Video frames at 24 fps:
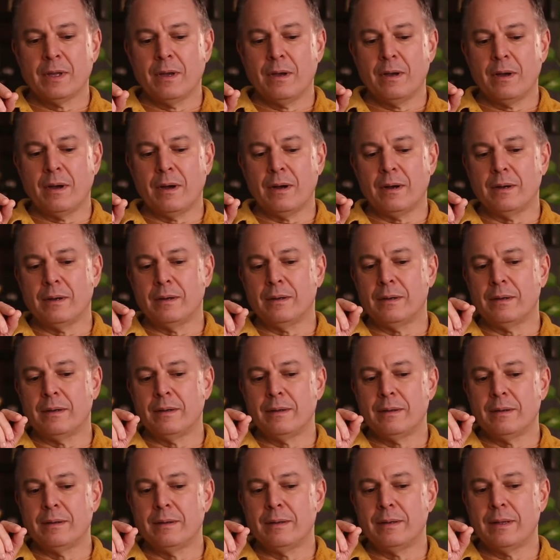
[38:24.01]

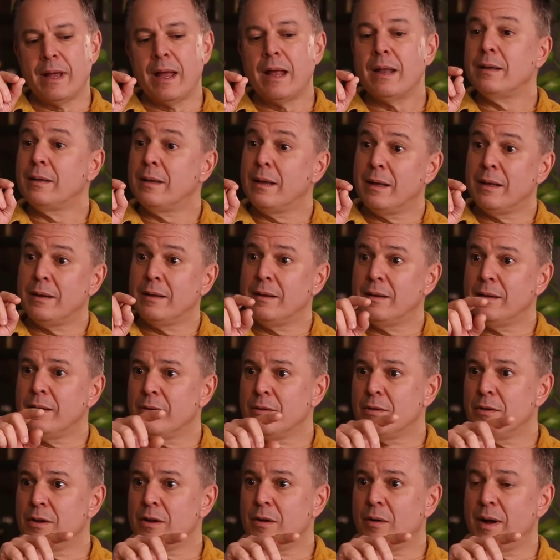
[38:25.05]
And then,
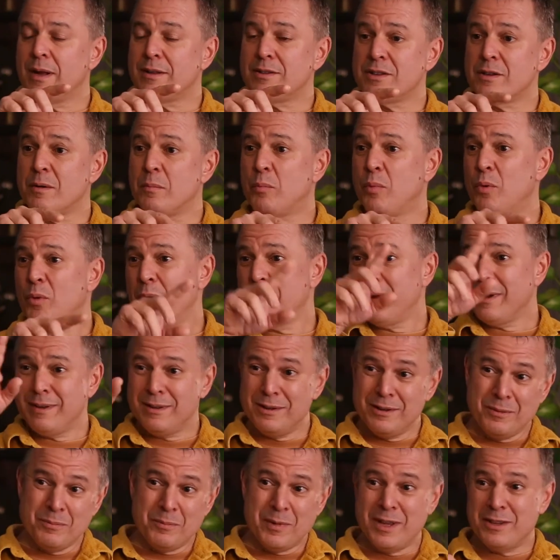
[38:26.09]
at some point
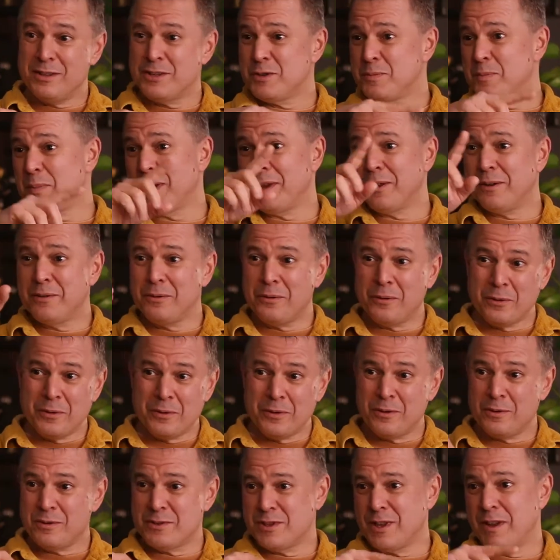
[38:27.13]
you may spin, or
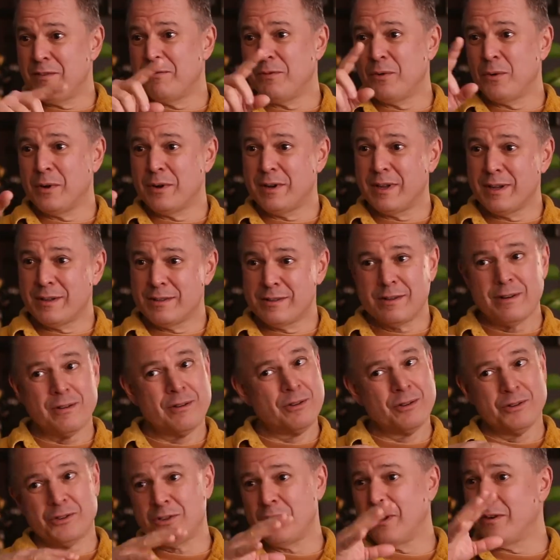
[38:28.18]
there's that vortex there.
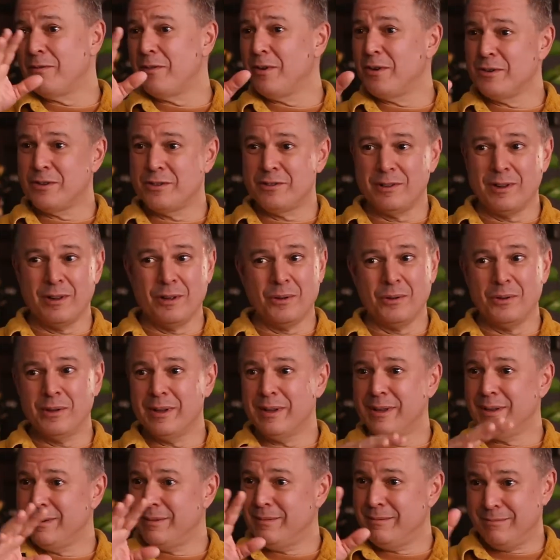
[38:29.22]
It'll start very
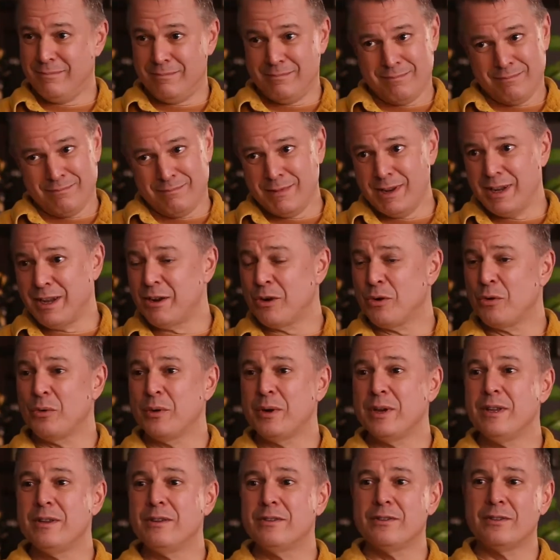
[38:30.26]
slowly and
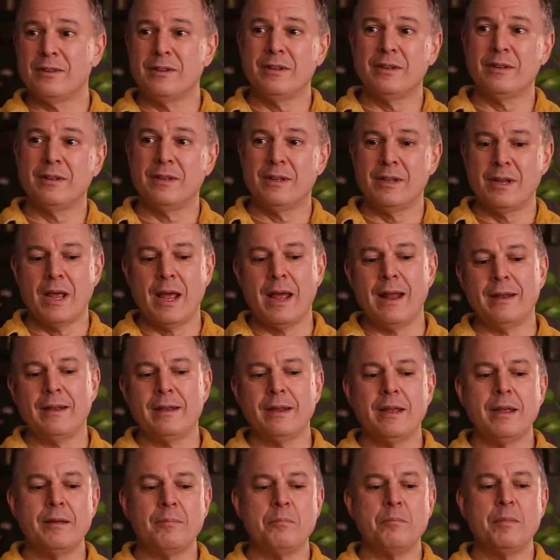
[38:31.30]
increase, and
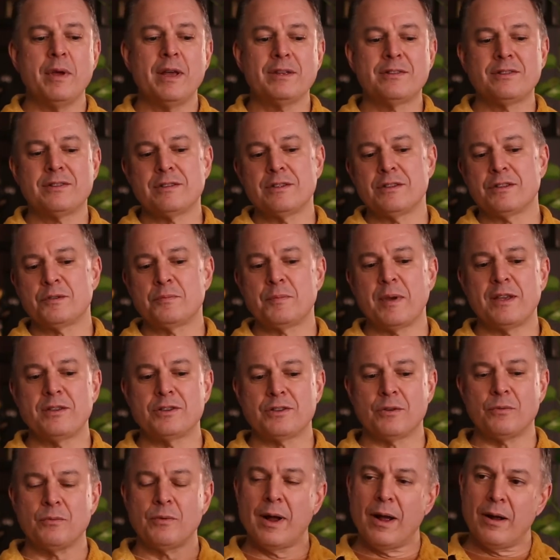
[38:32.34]
it makes the
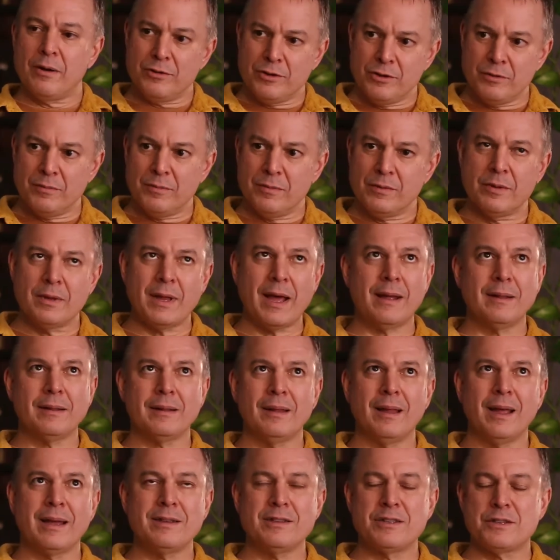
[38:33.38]
space around you, that
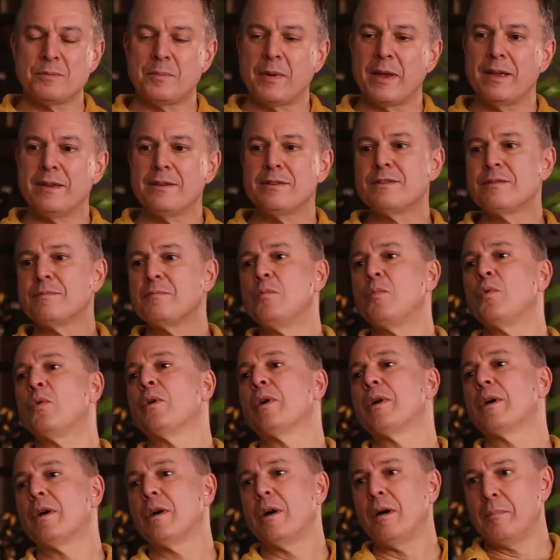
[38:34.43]
light space, more
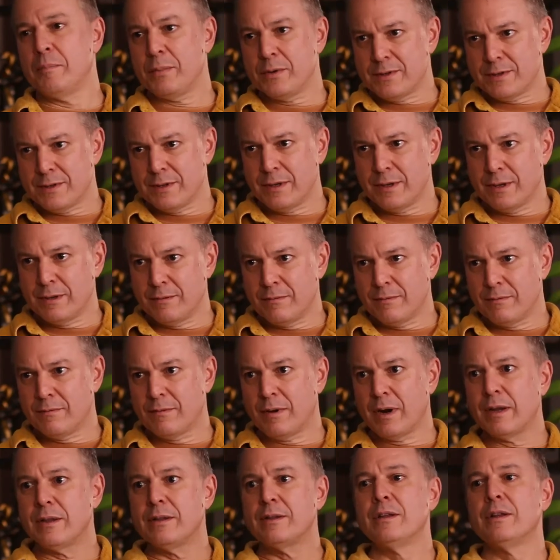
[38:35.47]
encompassing,
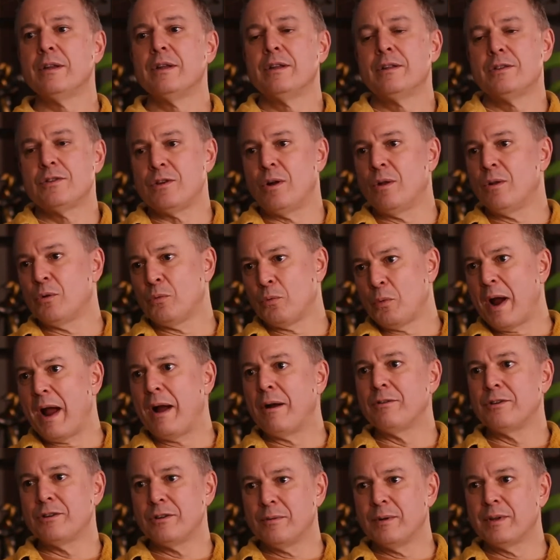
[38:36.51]
right? It's all
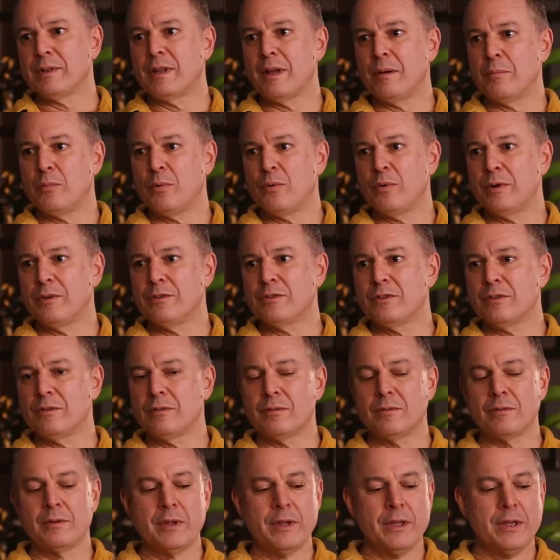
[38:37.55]
around you at that point.
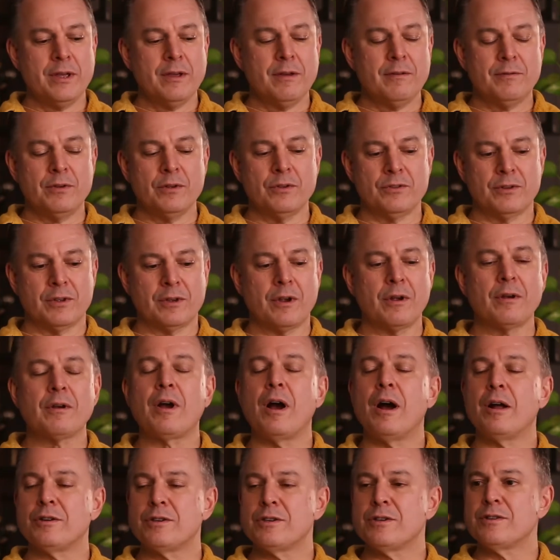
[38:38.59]
So it feels like your
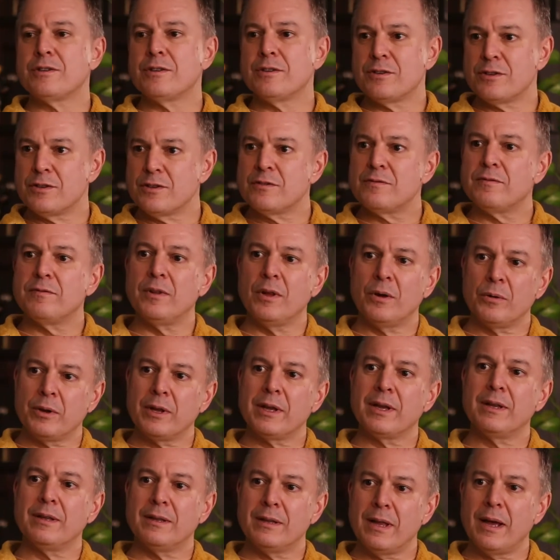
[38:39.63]
consciousness is
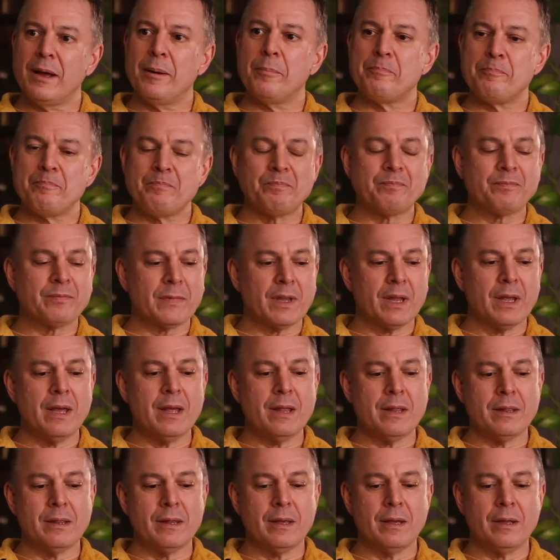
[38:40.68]
floating in that.
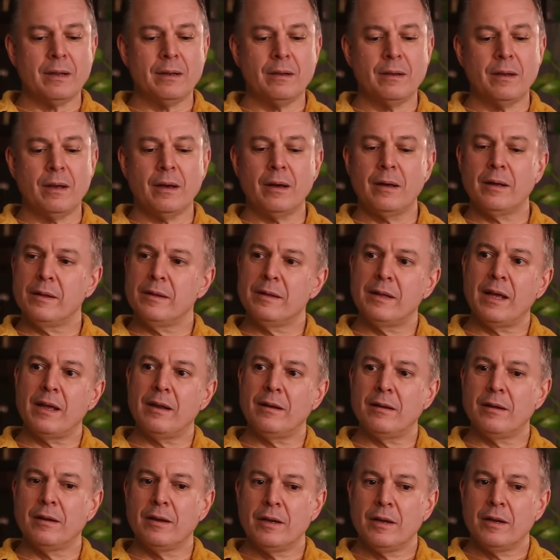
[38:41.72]
And
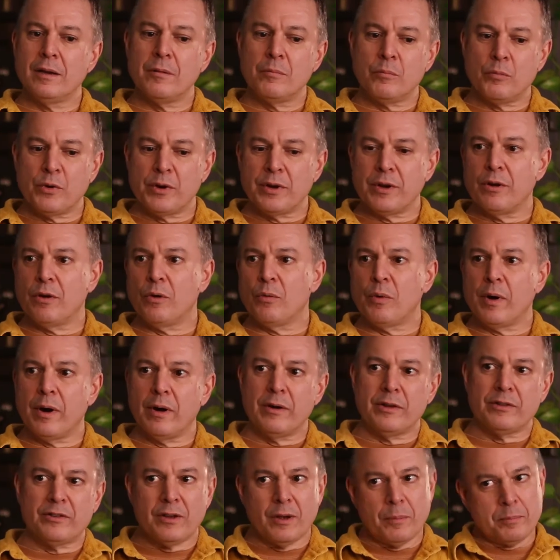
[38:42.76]
then bring your
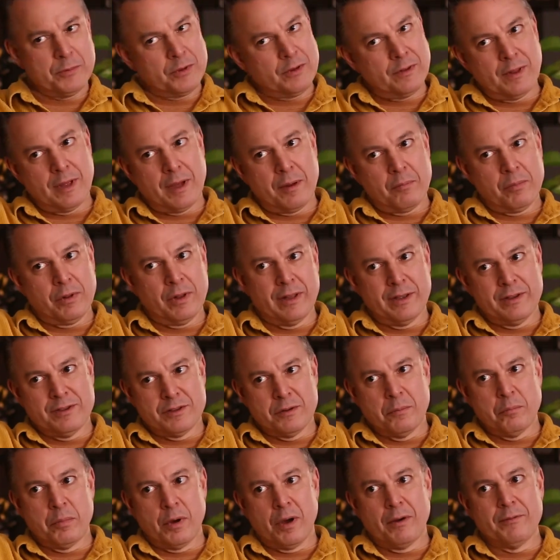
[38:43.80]
awareness up to that place
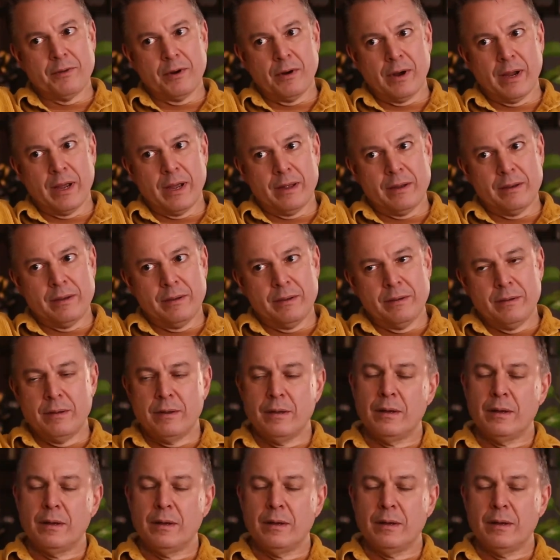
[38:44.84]
above your head,